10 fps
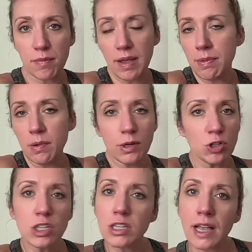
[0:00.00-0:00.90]
maybe we're
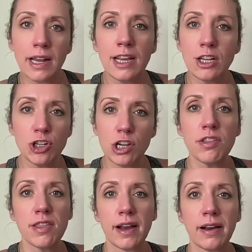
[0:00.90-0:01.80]
just letting it chill
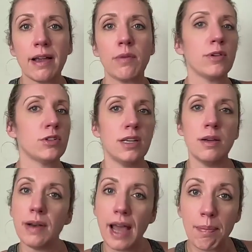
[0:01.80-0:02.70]
there and we're seeing
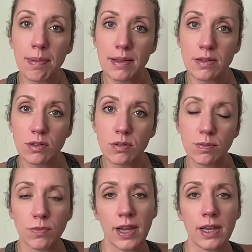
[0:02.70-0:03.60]
what happens,
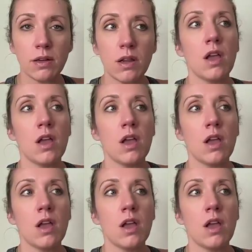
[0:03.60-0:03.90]
right?